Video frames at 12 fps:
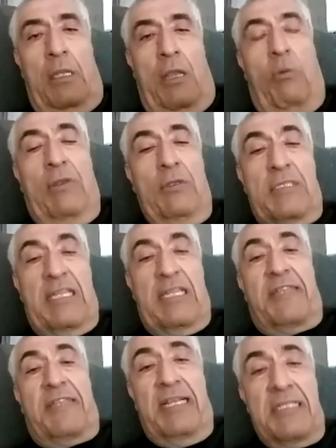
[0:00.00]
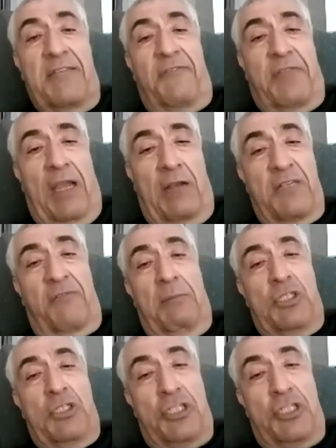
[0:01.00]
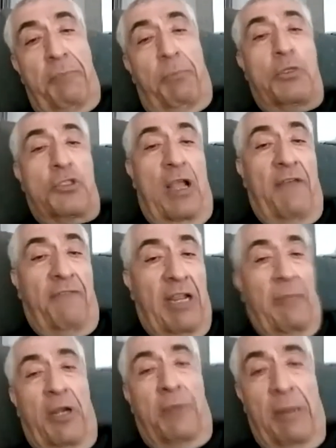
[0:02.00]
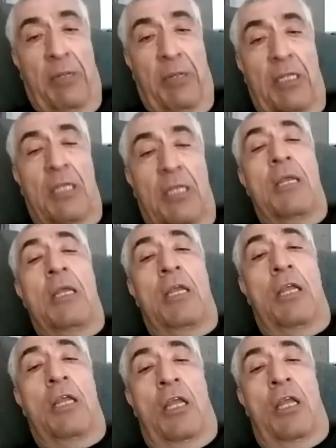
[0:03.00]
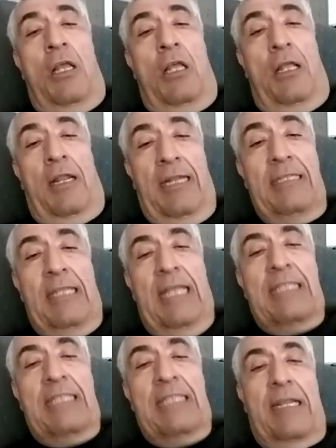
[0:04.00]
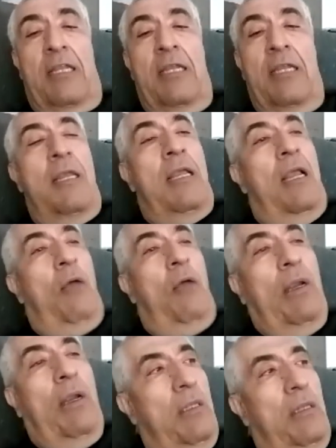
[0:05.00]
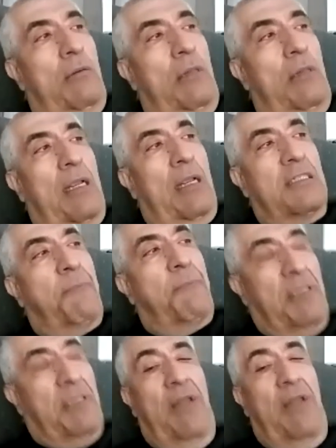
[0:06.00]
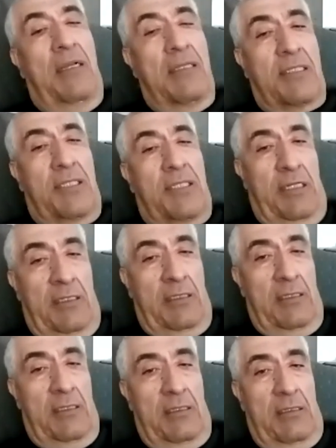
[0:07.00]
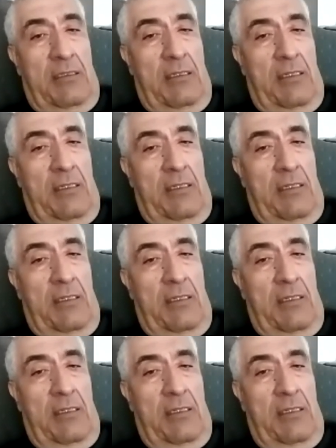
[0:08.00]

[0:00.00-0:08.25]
One who saved tens of thousands from a ship goes to Africa, but Republic, yeah. right? It's like, why? Like, it's a part of the history. But,